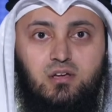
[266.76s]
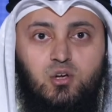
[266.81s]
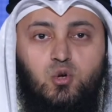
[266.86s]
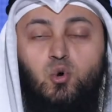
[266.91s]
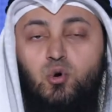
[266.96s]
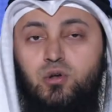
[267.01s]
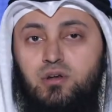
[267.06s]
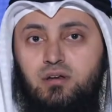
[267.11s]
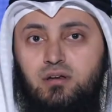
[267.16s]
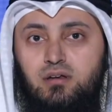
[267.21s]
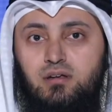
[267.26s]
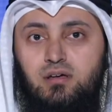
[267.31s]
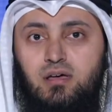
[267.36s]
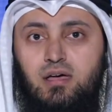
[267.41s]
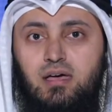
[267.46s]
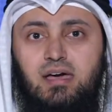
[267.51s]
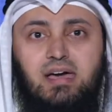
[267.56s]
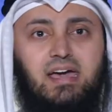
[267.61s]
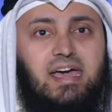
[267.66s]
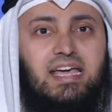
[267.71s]
kun.
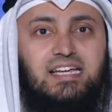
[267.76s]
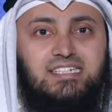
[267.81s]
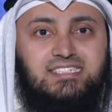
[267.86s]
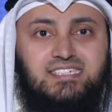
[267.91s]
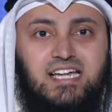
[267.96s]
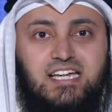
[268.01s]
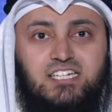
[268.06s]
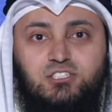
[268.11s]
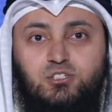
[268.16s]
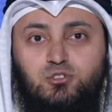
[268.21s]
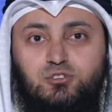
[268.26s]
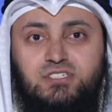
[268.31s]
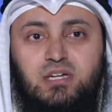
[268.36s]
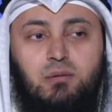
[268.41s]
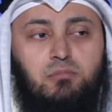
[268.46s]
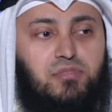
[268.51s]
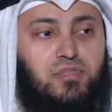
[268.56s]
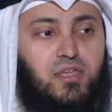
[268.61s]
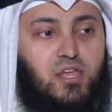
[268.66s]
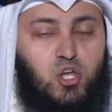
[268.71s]
He says to
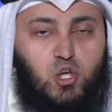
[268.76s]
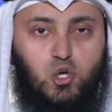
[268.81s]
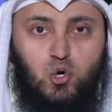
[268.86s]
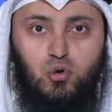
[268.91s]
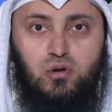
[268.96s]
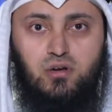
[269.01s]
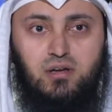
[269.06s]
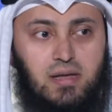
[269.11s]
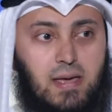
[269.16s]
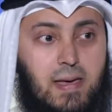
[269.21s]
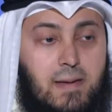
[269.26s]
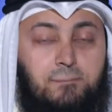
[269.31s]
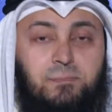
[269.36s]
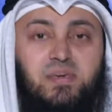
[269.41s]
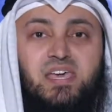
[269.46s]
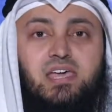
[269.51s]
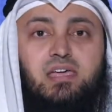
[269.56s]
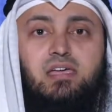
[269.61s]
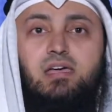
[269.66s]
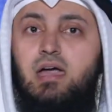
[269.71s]
something, kun,
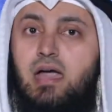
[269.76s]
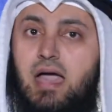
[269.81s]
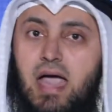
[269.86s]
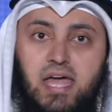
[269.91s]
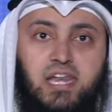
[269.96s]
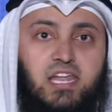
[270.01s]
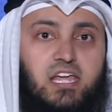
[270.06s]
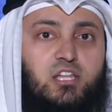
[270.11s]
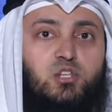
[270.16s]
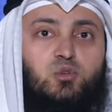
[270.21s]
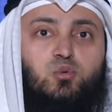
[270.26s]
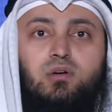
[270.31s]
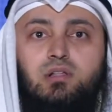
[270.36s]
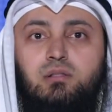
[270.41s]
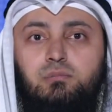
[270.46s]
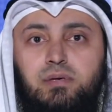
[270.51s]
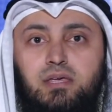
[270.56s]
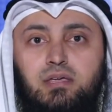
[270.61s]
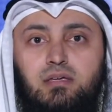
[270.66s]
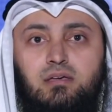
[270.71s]
be, and it will
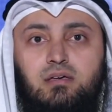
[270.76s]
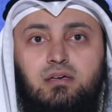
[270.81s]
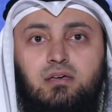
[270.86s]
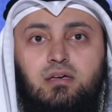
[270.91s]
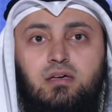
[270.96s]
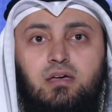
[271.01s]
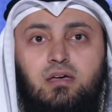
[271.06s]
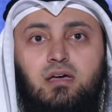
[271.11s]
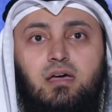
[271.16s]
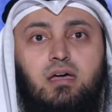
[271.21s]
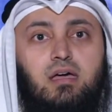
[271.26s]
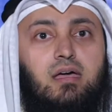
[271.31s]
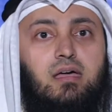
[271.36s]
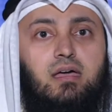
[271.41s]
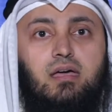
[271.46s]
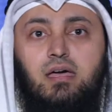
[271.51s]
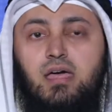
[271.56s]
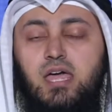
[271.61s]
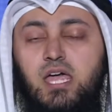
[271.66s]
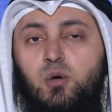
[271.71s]
be.
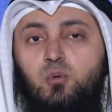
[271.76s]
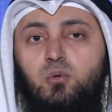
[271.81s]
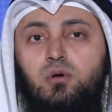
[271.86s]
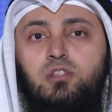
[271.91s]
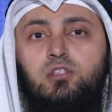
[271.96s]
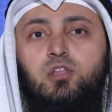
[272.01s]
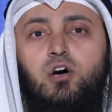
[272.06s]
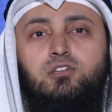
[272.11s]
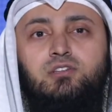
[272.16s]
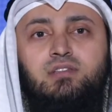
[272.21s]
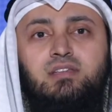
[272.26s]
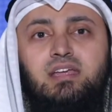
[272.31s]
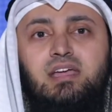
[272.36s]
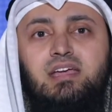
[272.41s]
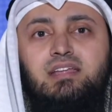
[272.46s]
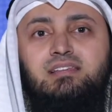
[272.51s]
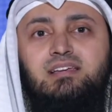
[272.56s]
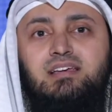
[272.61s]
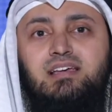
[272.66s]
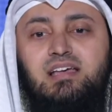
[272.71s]
He will not
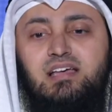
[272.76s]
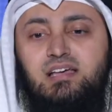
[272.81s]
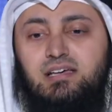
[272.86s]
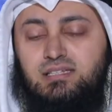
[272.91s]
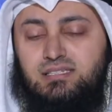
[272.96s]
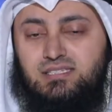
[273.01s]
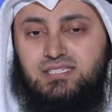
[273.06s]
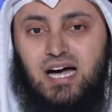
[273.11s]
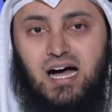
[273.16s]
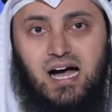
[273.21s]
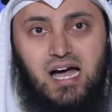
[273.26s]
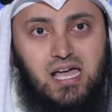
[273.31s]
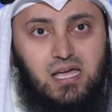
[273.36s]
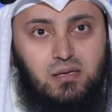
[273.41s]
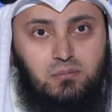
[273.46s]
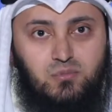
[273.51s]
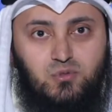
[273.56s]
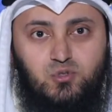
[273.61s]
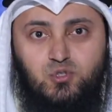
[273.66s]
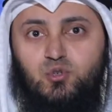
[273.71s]
need
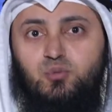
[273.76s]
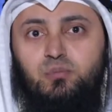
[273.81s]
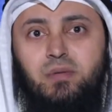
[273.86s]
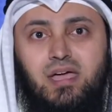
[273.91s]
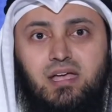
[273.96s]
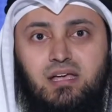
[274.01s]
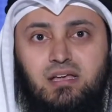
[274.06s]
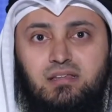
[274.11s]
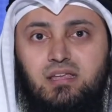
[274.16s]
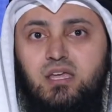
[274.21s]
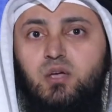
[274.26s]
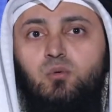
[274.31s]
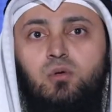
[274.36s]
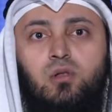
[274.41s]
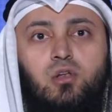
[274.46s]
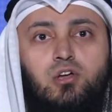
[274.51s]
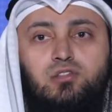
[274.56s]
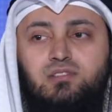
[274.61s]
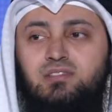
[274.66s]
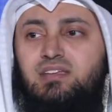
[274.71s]
time to make it. He will
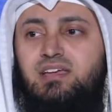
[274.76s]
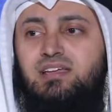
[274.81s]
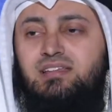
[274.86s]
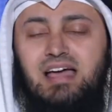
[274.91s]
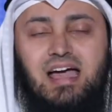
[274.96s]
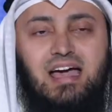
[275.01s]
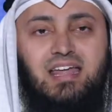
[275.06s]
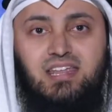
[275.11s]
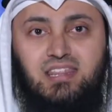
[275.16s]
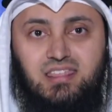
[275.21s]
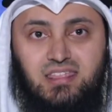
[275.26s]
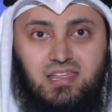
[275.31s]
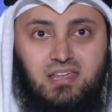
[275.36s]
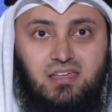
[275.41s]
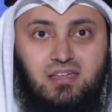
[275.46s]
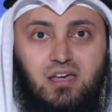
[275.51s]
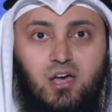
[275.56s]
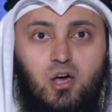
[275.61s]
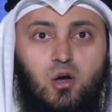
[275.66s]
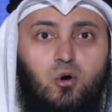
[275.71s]
not need
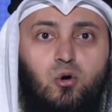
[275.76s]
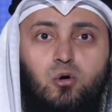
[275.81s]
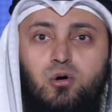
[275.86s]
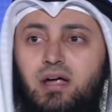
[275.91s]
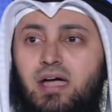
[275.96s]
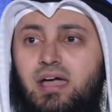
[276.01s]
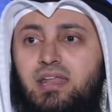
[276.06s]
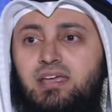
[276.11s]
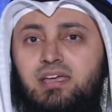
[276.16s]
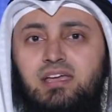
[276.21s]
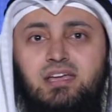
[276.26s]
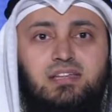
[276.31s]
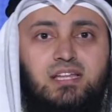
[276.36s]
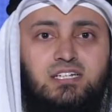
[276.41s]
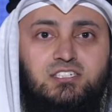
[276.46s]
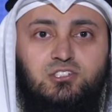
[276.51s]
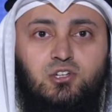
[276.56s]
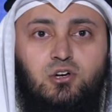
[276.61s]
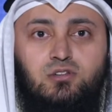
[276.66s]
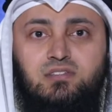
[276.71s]
anything or any, he
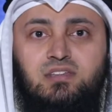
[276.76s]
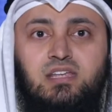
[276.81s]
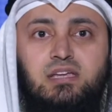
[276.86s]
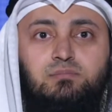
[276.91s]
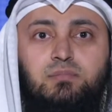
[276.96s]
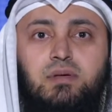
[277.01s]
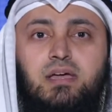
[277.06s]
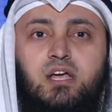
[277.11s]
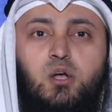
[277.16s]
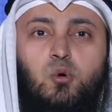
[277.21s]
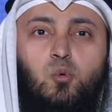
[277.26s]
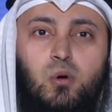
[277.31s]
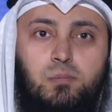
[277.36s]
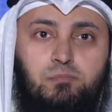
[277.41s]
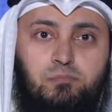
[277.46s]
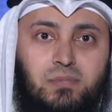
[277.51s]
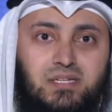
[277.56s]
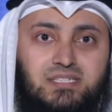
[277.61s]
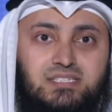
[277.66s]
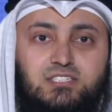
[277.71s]
does not need
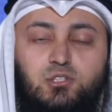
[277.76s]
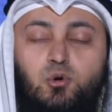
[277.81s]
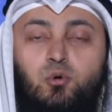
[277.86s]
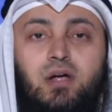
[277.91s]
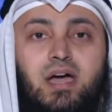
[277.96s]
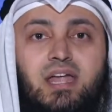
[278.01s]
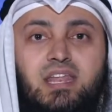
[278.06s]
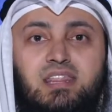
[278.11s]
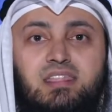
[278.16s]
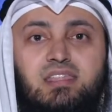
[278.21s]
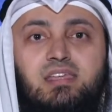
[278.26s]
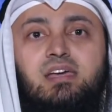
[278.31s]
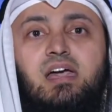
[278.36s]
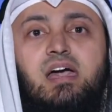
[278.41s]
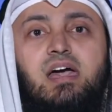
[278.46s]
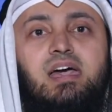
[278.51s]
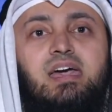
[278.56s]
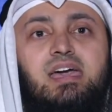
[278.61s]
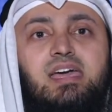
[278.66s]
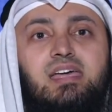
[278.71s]
equipments or anything.
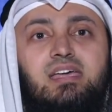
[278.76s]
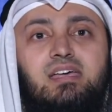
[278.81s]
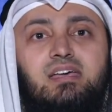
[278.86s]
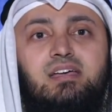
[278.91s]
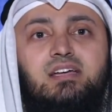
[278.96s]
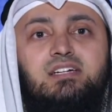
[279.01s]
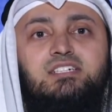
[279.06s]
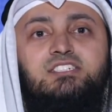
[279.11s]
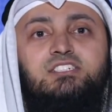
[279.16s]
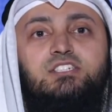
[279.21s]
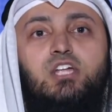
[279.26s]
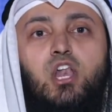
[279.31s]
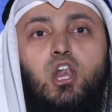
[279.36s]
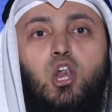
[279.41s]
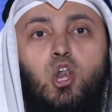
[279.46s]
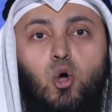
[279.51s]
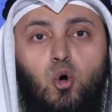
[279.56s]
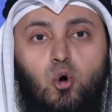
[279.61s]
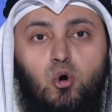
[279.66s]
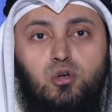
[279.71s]
He is the
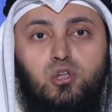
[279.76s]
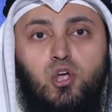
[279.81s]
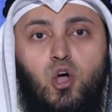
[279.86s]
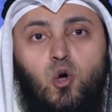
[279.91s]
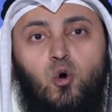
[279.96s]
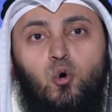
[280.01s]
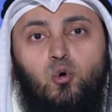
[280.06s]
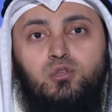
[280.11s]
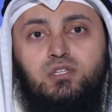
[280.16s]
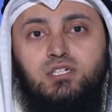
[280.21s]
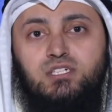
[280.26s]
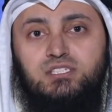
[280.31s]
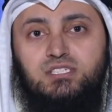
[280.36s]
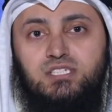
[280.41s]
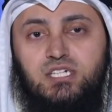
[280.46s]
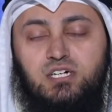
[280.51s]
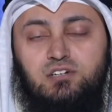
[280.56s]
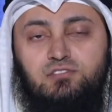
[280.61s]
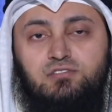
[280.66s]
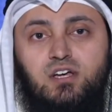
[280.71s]
Lord who
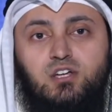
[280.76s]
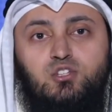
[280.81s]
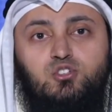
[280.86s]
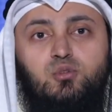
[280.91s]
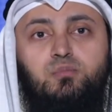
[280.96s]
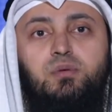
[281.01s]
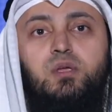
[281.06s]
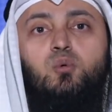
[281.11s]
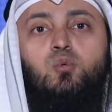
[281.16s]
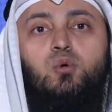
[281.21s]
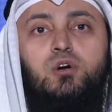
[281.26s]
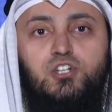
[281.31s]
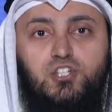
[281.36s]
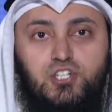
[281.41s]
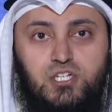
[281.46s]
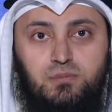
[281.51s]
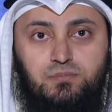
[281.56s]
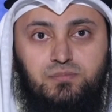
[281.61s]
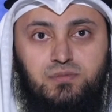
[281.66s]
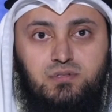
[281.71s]
deserves to be
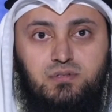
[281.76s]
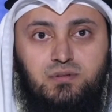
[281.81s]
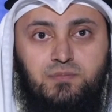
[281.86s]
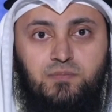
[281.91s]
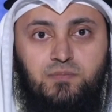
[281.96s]
worshipped.